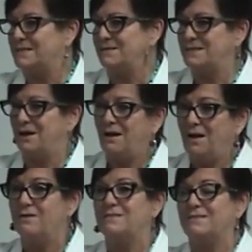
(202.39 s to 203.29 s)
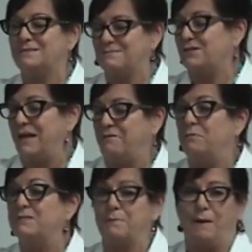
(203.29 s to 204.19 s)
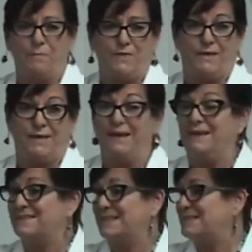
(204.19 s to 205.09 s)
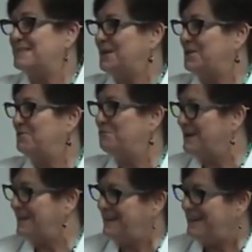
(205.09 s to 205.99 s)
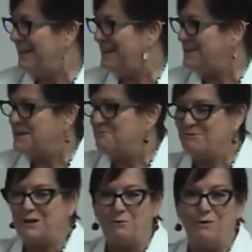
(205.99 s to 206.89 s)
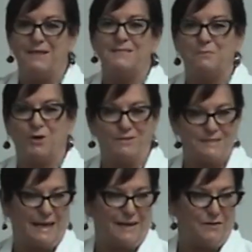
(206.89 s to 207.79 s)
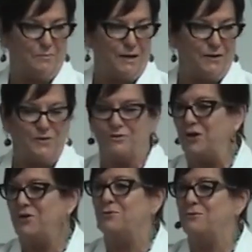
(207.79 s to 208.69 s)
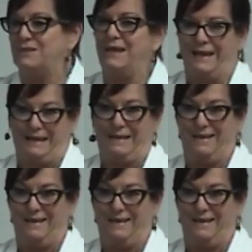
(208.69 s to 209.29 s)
So I said, she gave him some empathy. "Sounds like you're really, really wanting some contact. You've been on your own all day.